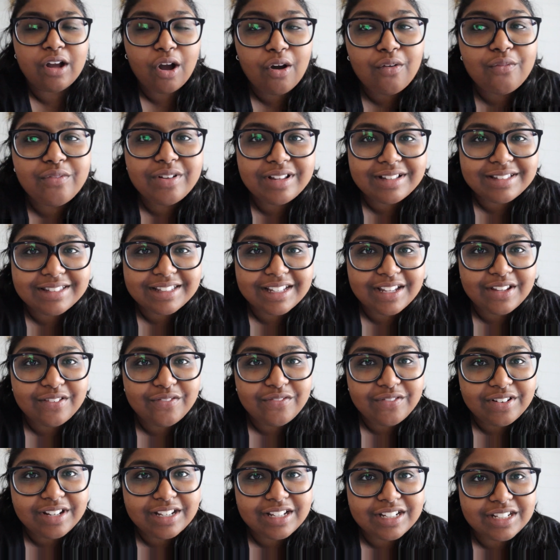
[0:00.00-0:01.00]
obviously
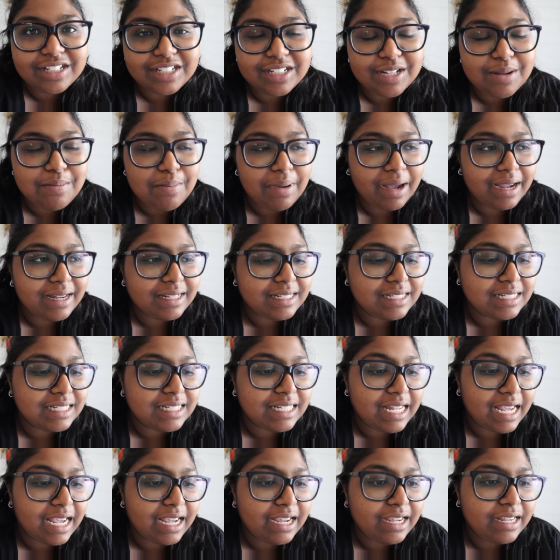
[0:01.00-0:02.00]
finish it by
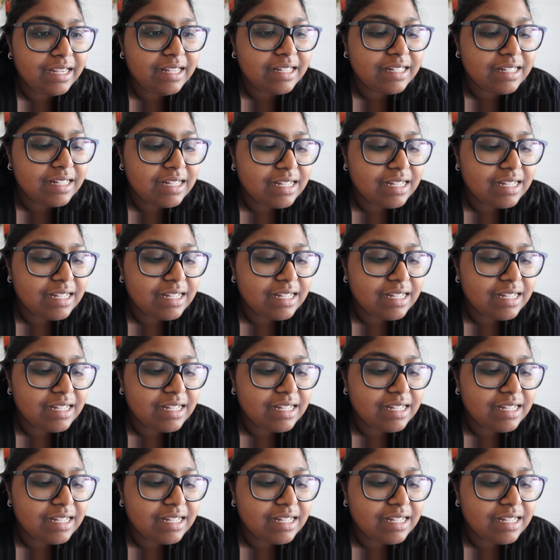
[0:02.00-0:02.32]
today,